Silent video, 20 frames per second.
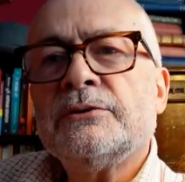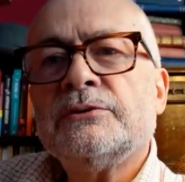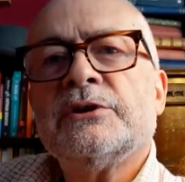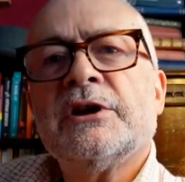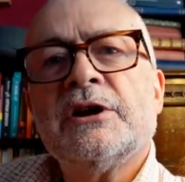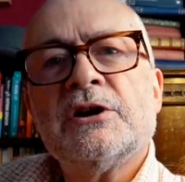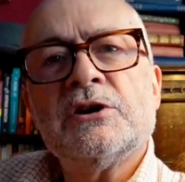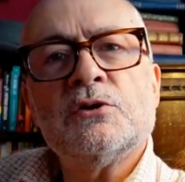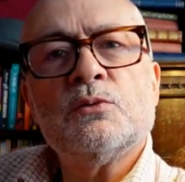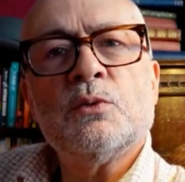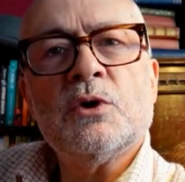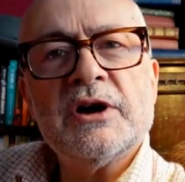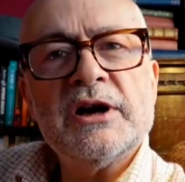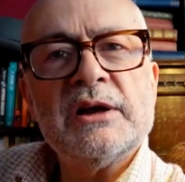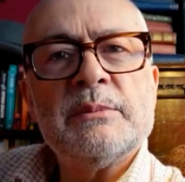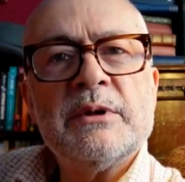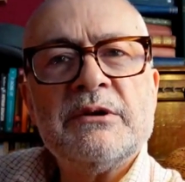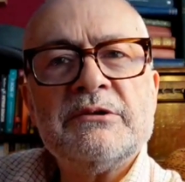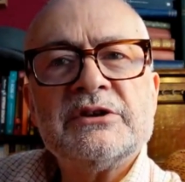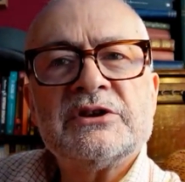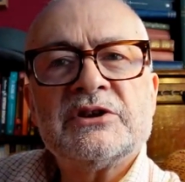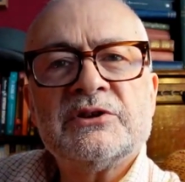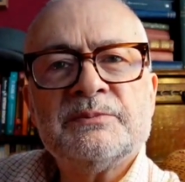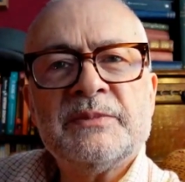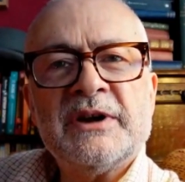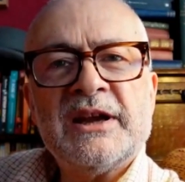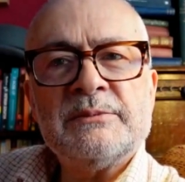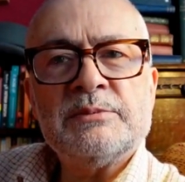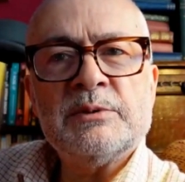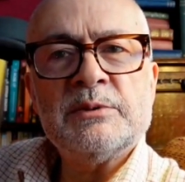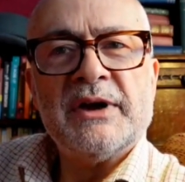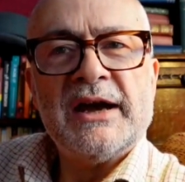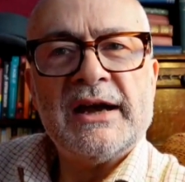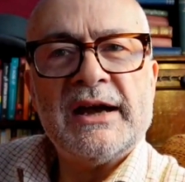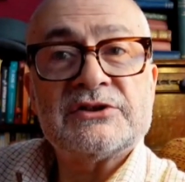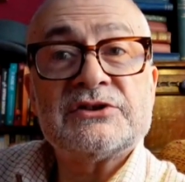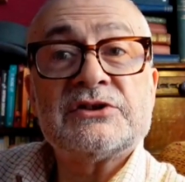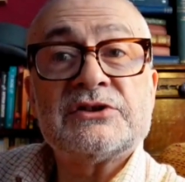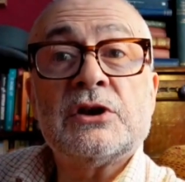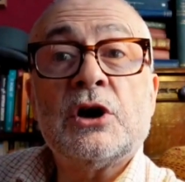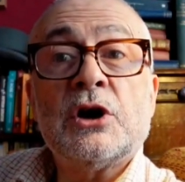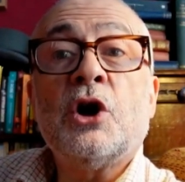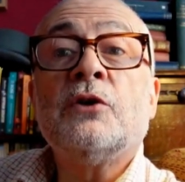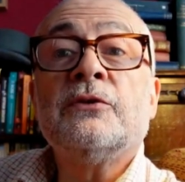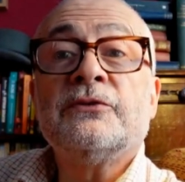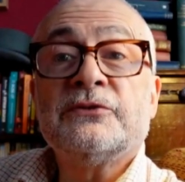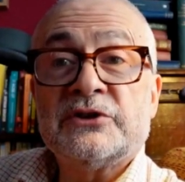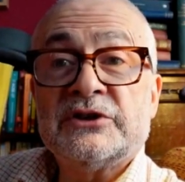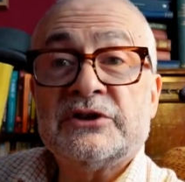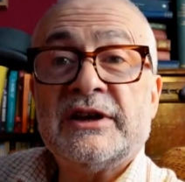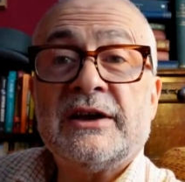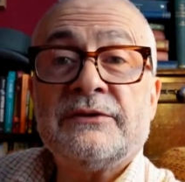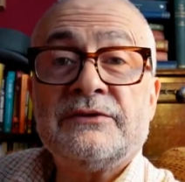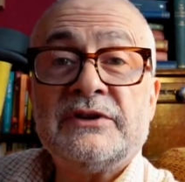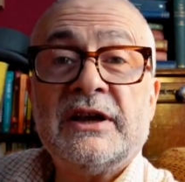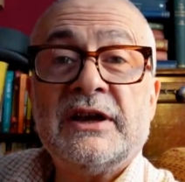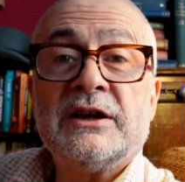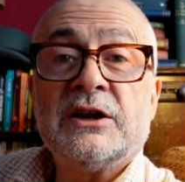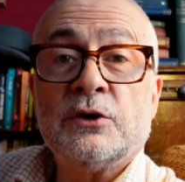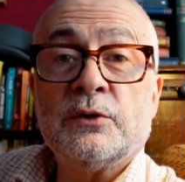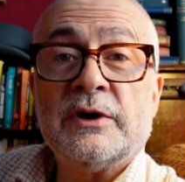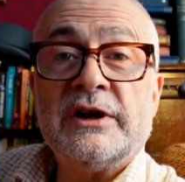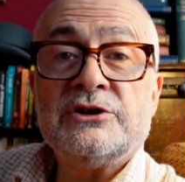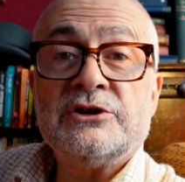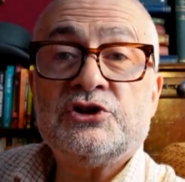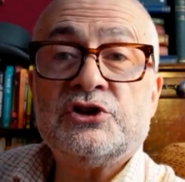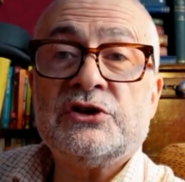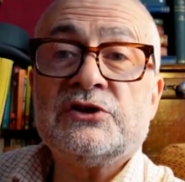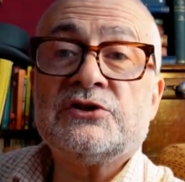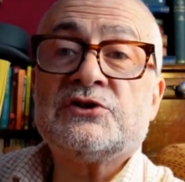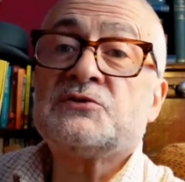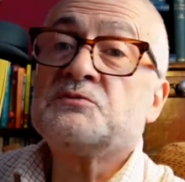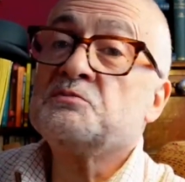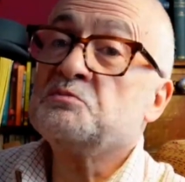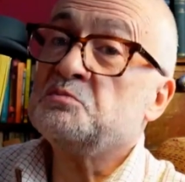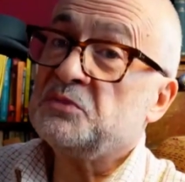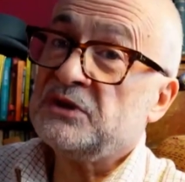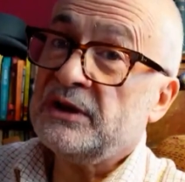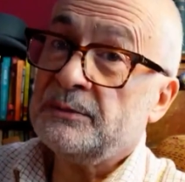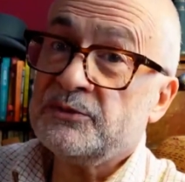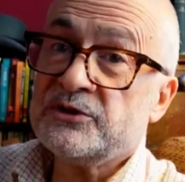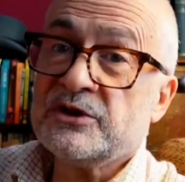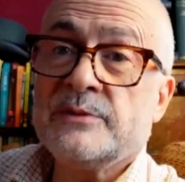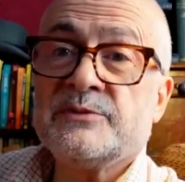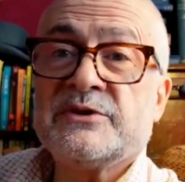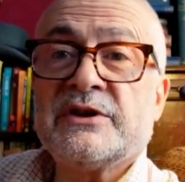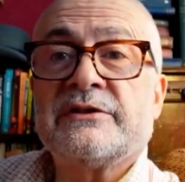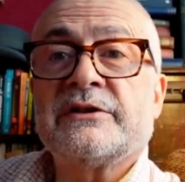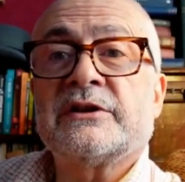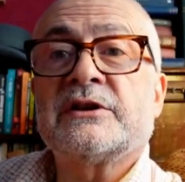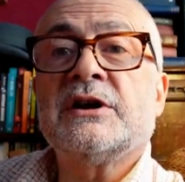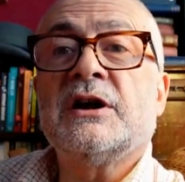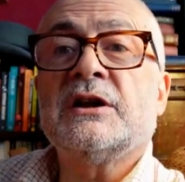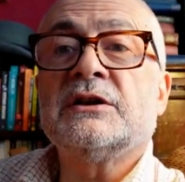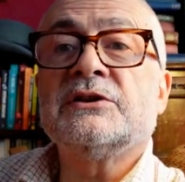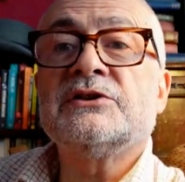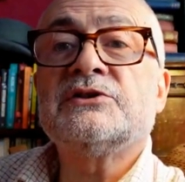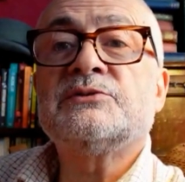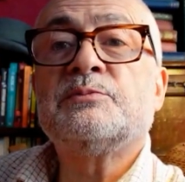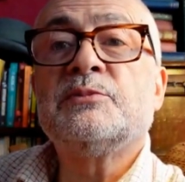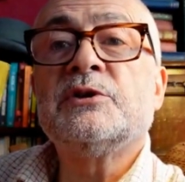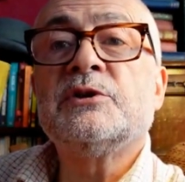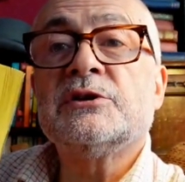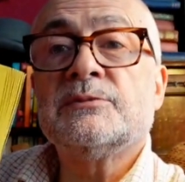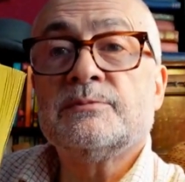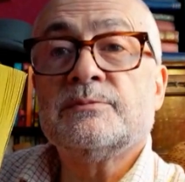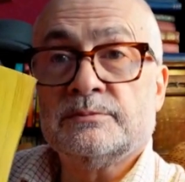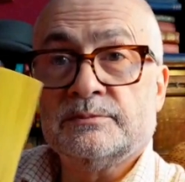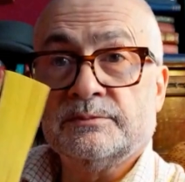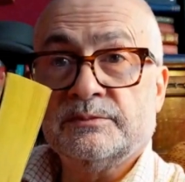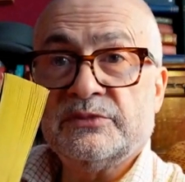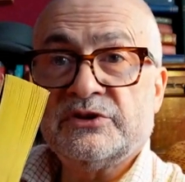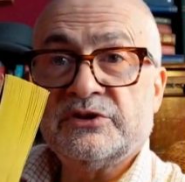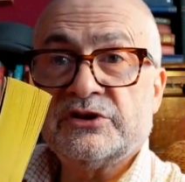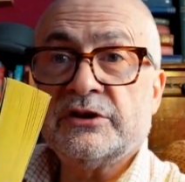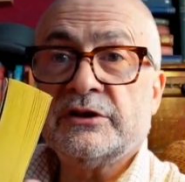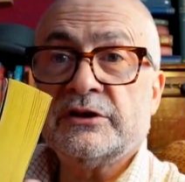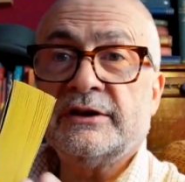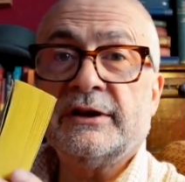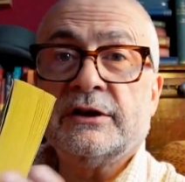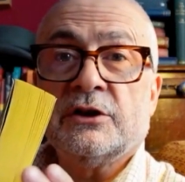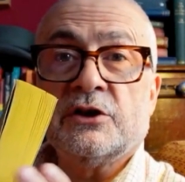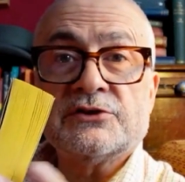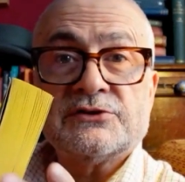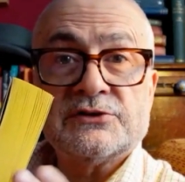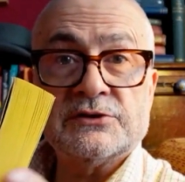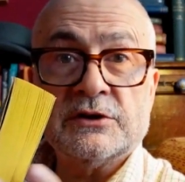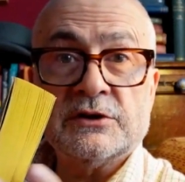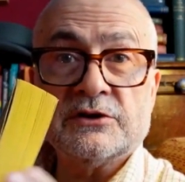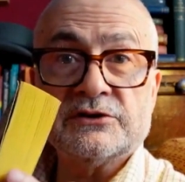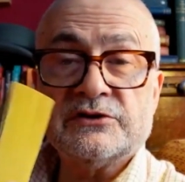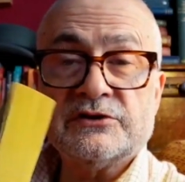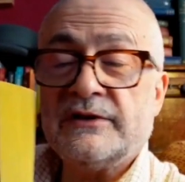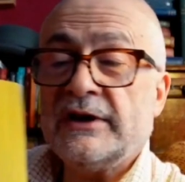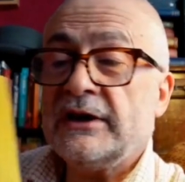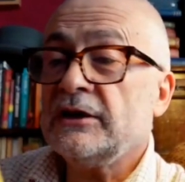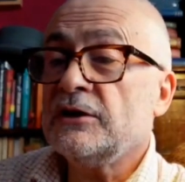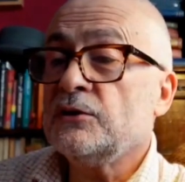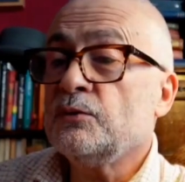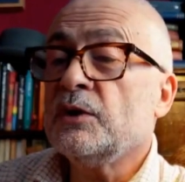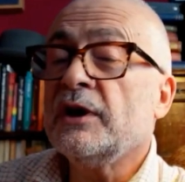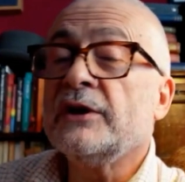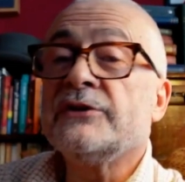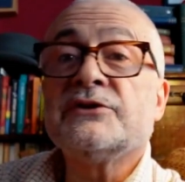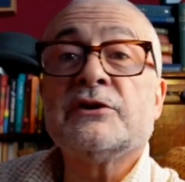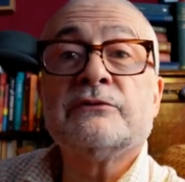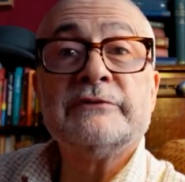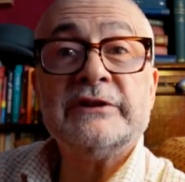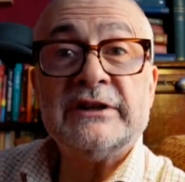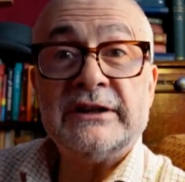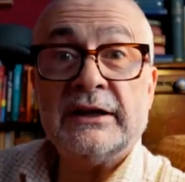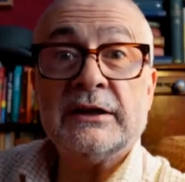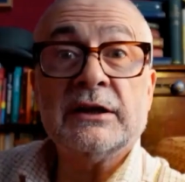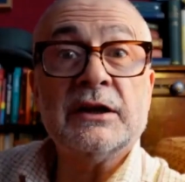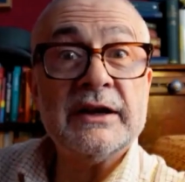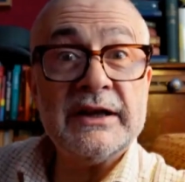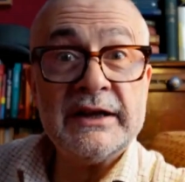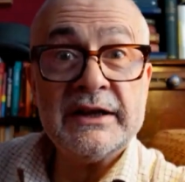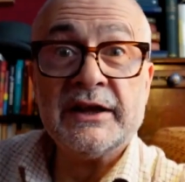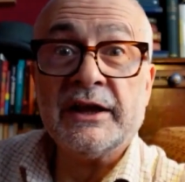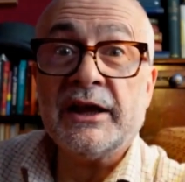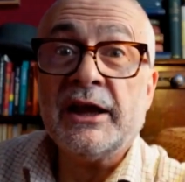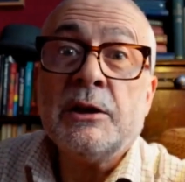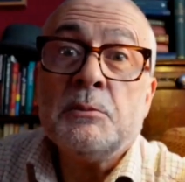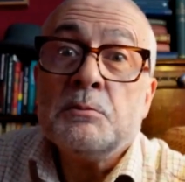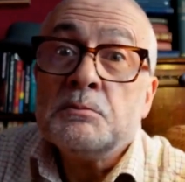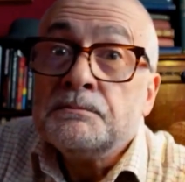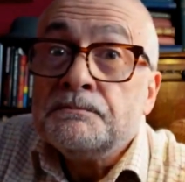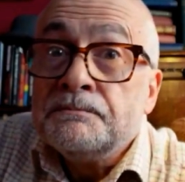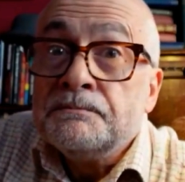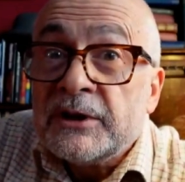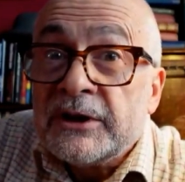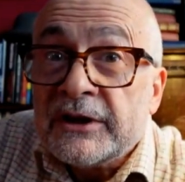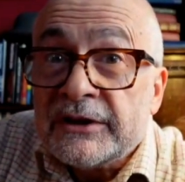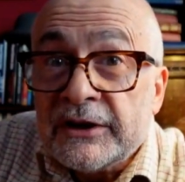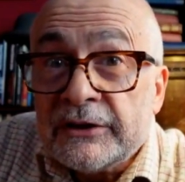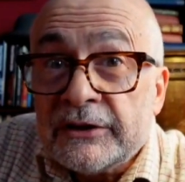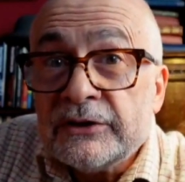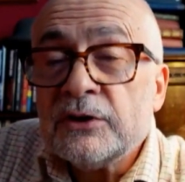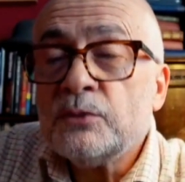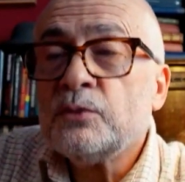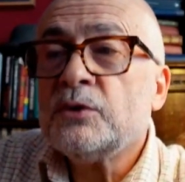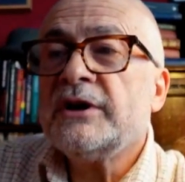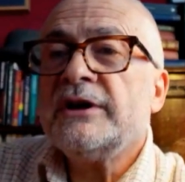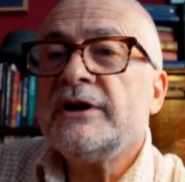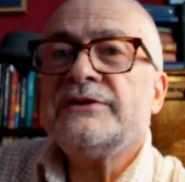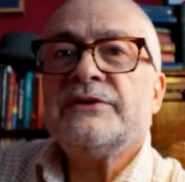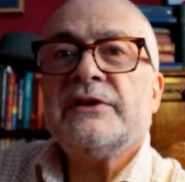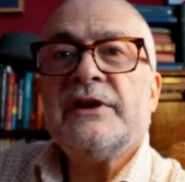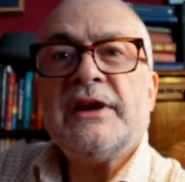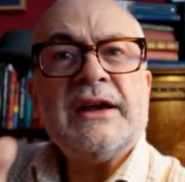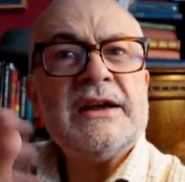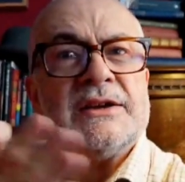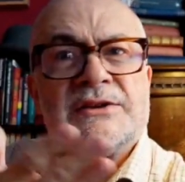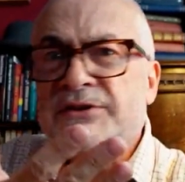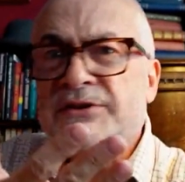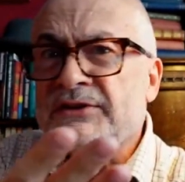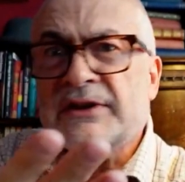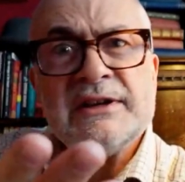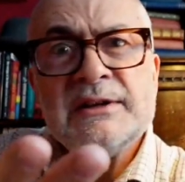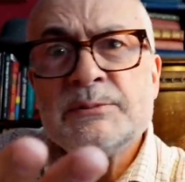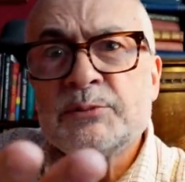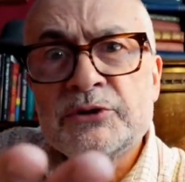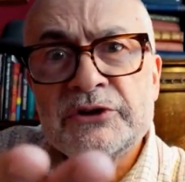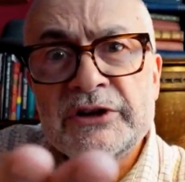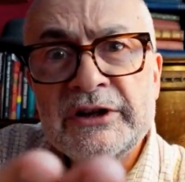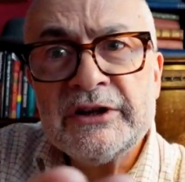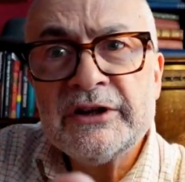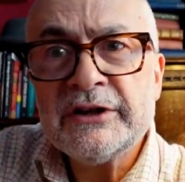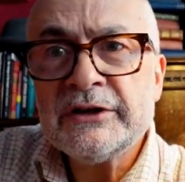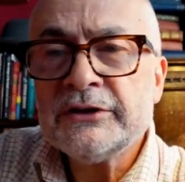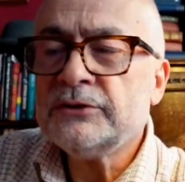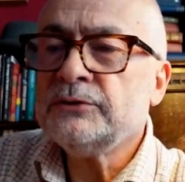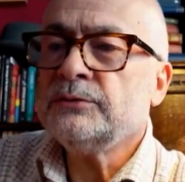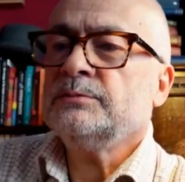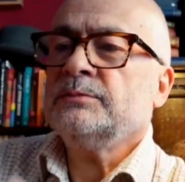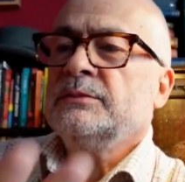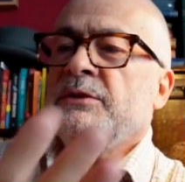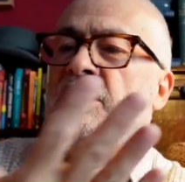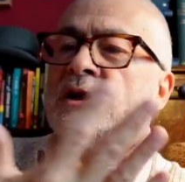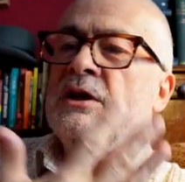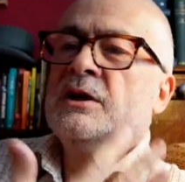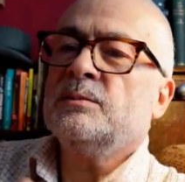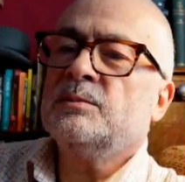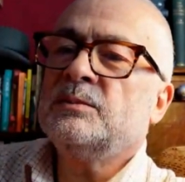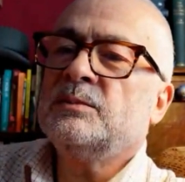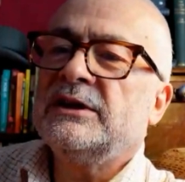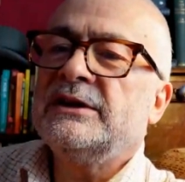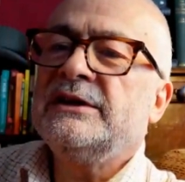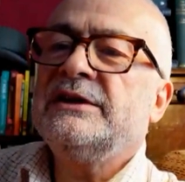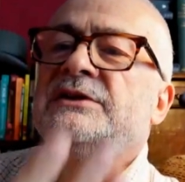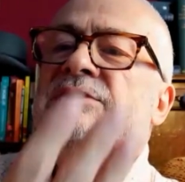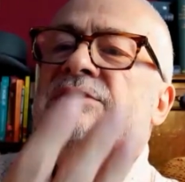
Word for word: know why American paperbacks often have yellow edges. Sometimes other colours, but certainly lots and lots of yellow ones. I really like it, but I don't know why it's there. Does anybody know? Please